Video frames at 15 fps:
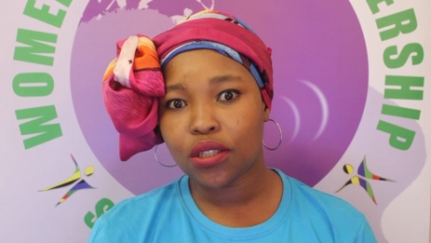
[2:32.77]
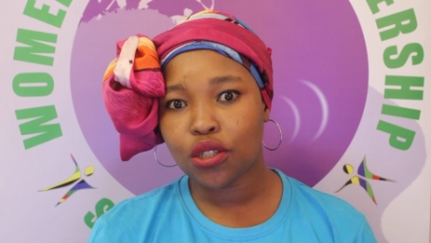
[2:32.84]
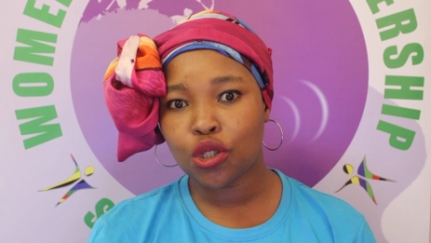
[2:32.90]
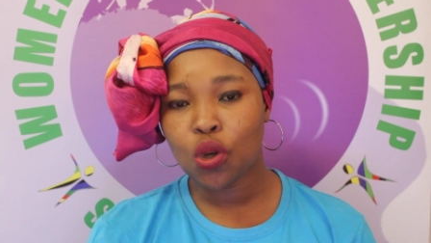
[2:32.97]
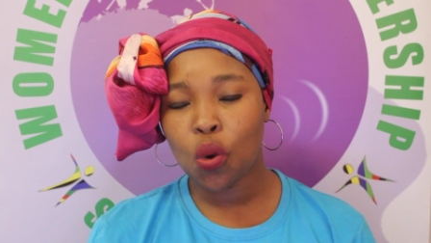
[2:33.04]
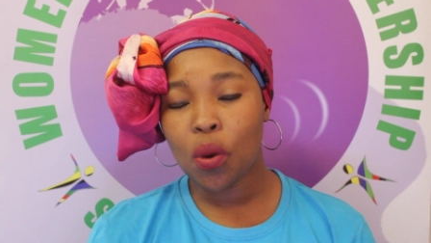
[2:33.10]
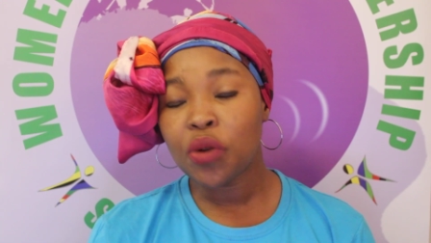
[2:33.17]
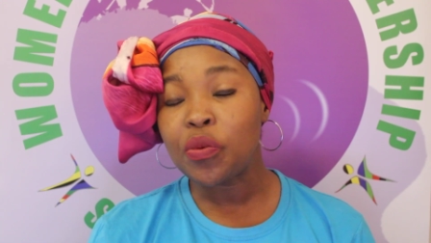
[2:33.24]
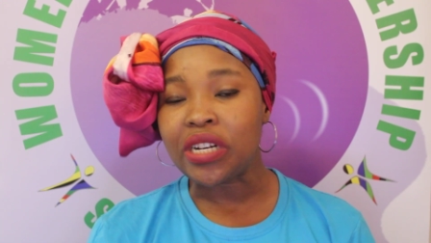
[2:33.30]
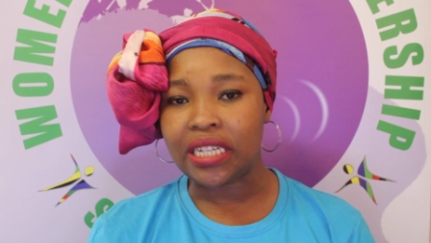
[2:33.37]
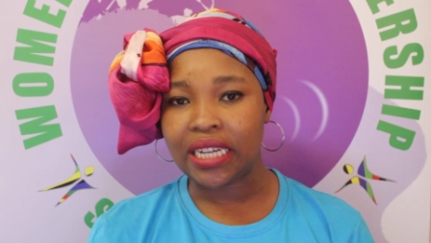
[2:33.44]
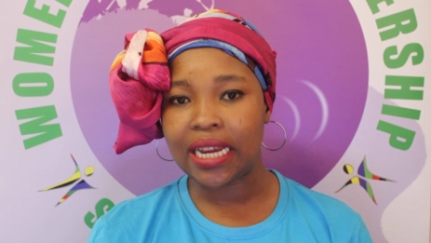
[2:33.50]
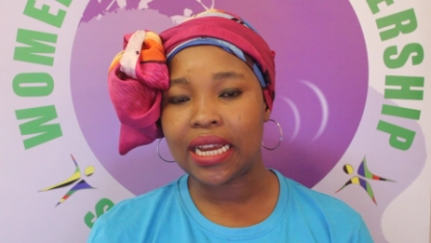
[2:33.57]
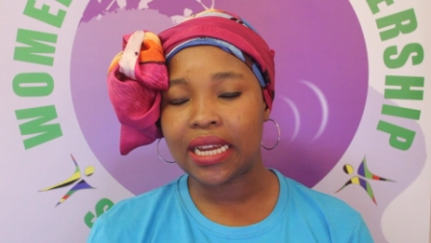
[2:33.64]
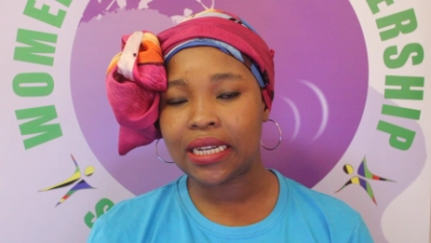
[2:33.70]
So what we
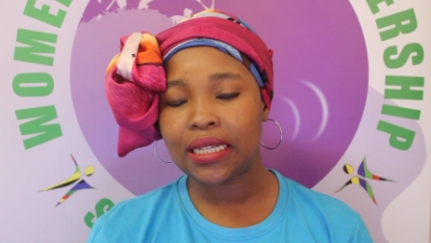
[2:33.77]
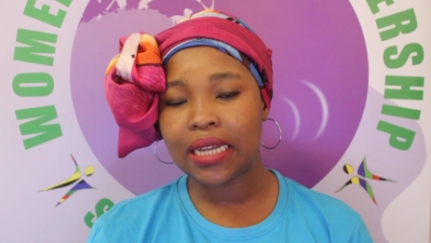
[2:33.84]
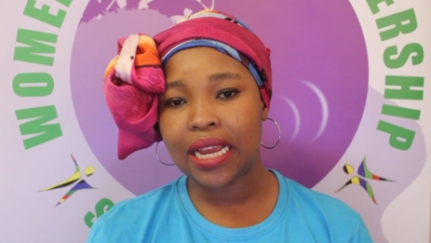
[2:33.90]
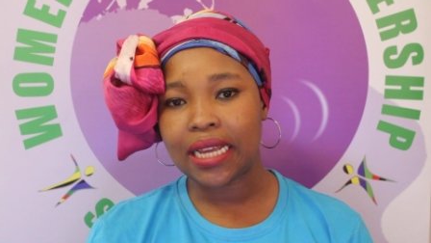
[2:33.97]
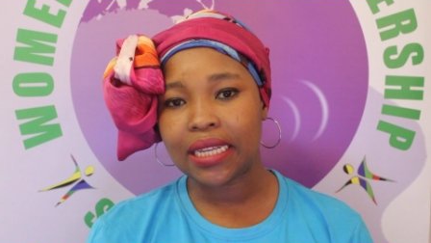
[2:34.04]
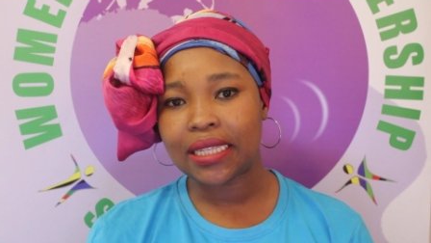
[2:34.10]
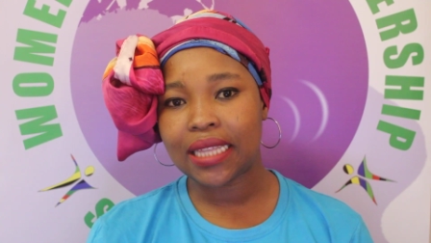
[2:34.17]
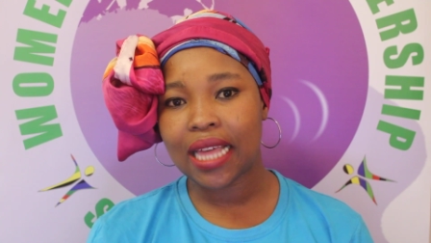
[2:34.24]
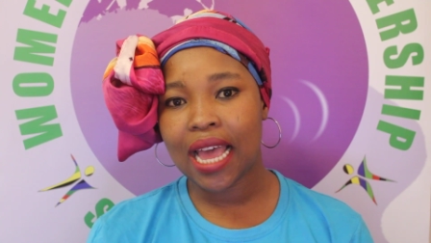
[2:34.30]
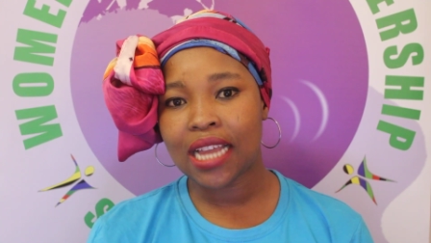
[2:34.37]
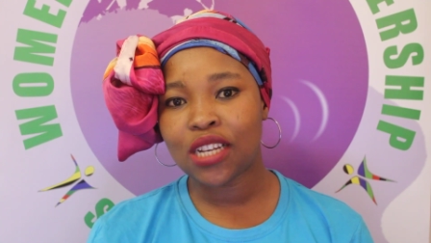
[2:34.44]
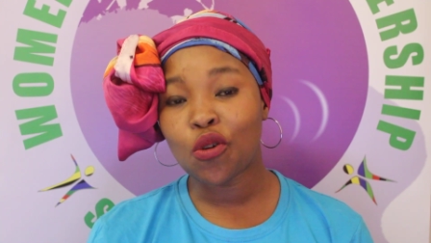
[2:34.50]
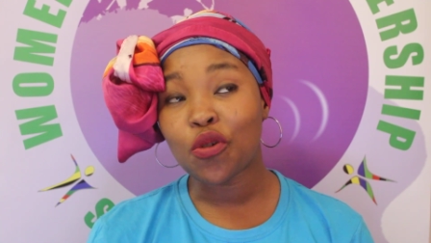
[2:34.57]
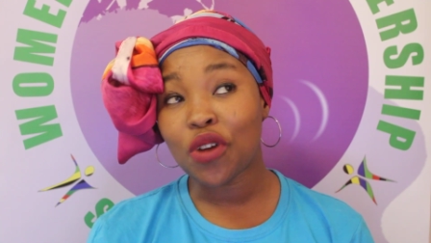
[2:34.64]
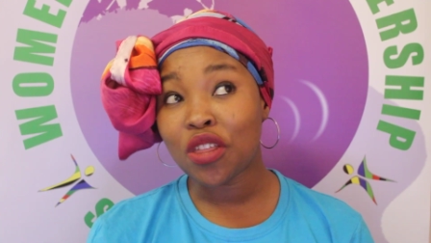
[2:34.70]
did is
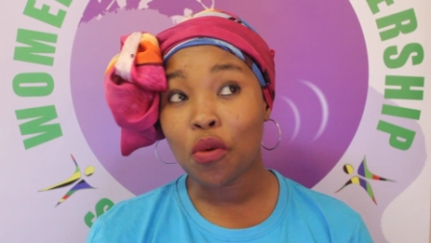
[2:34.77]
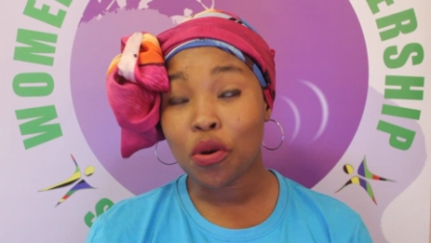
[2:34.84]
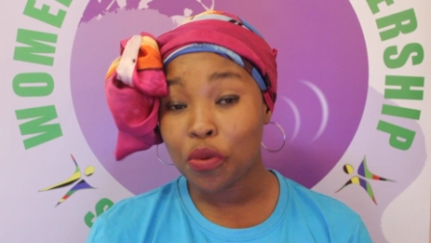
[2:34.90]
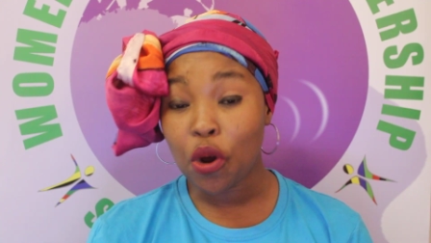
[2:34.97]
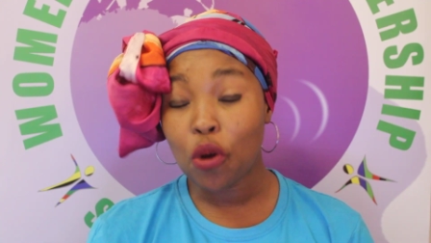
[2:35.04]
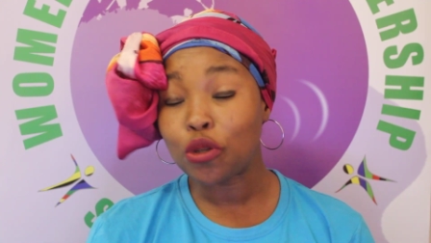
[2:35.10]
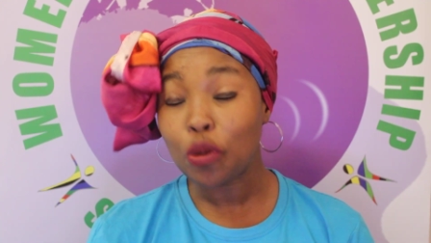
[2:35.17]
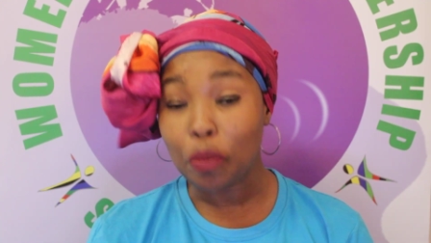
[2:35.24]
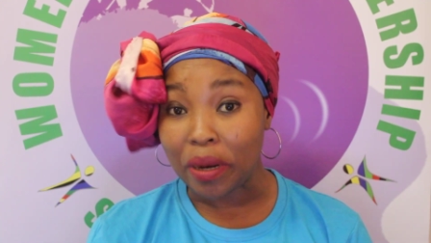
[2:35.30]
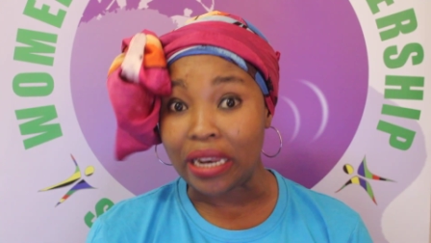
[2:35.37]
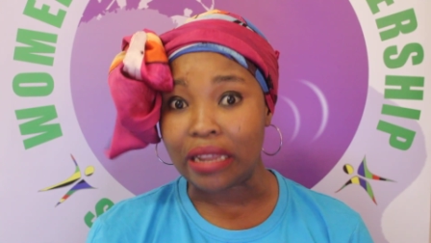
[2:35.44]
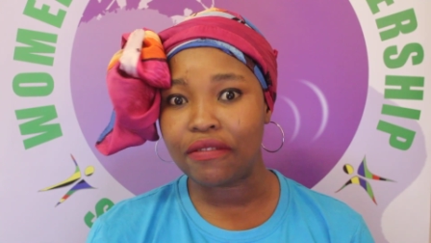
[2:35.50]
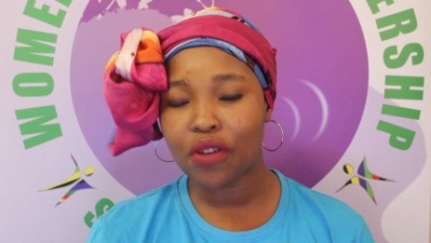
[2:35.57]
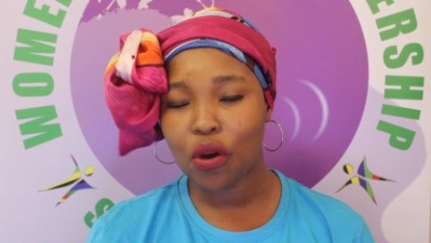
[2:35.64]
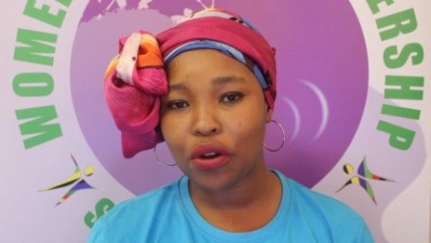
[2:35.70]
that, or rather what we also
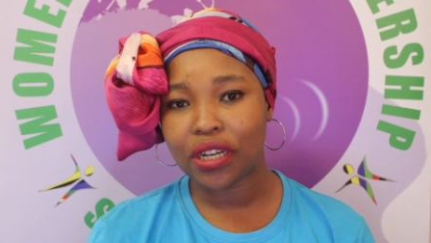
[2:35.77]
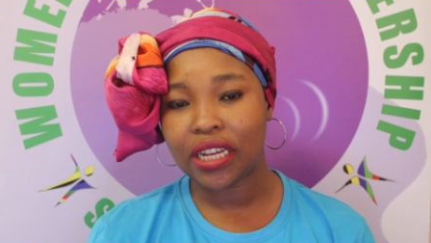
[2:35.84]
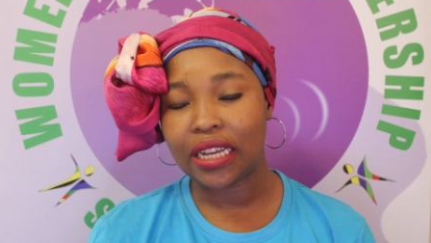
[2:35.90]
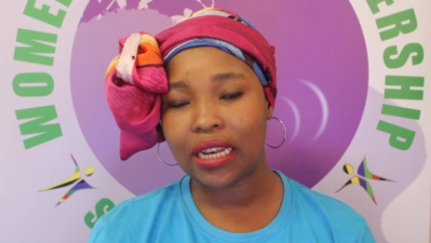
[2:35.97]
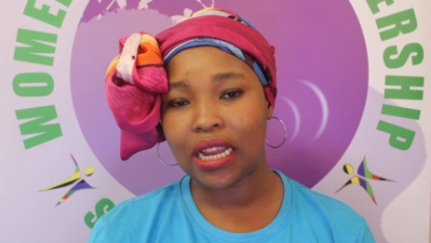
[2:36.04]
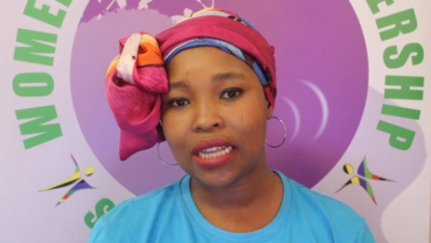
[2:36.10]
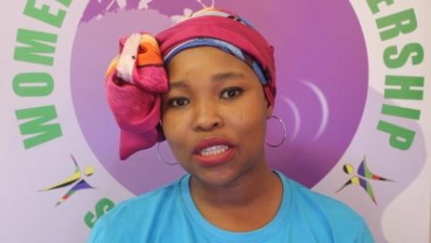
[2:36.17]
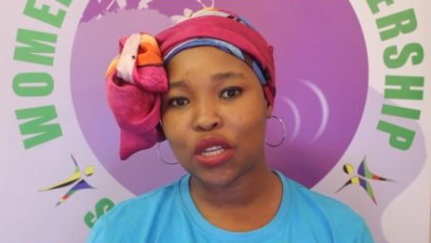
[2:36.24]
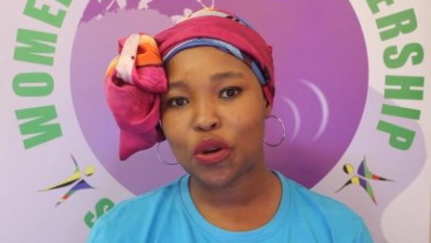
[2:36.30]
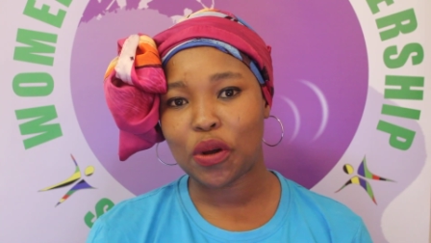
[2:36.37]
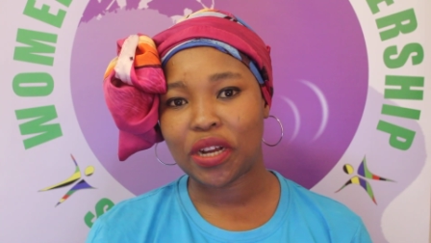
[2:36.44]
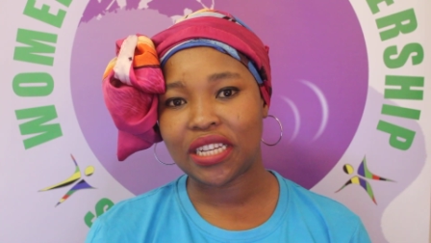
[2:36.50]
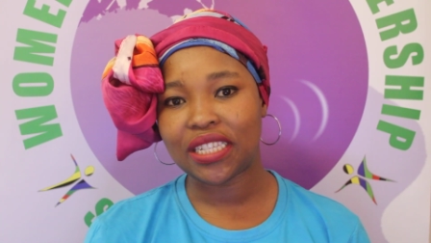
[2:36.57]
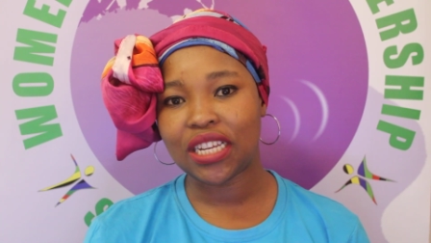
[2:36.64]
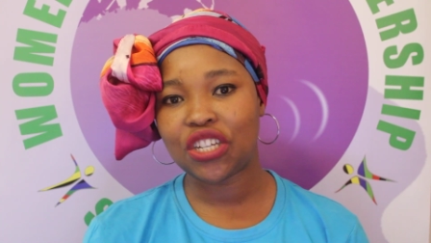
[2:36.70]
believe on in as an
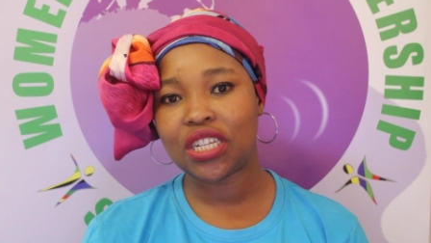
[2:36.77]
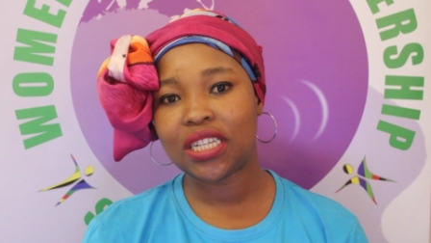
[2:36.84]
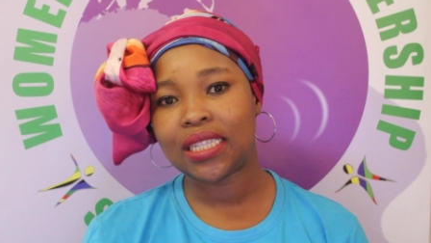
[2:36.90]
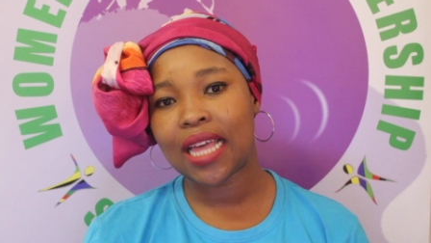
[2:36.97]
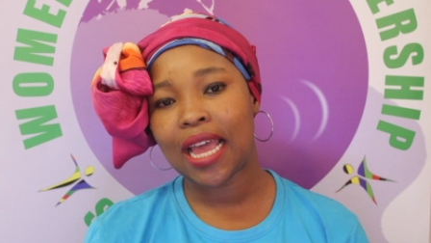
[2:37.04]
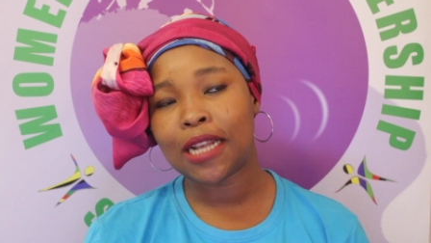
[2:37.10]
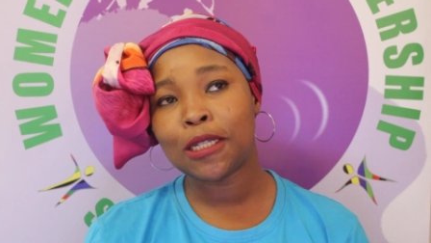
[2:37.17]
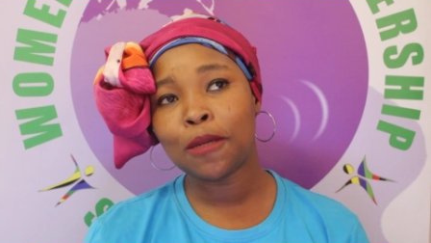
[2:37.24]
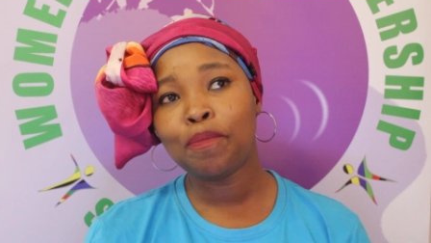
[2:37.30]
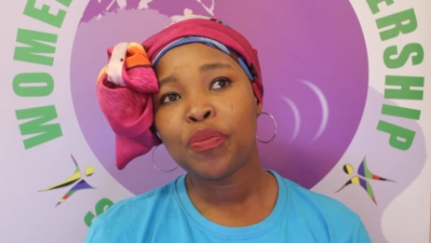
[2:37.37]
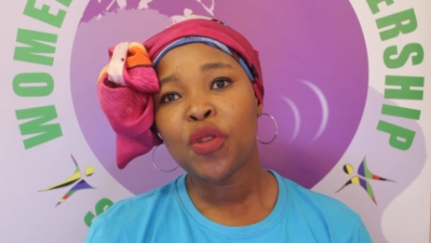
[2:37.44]
organization is that,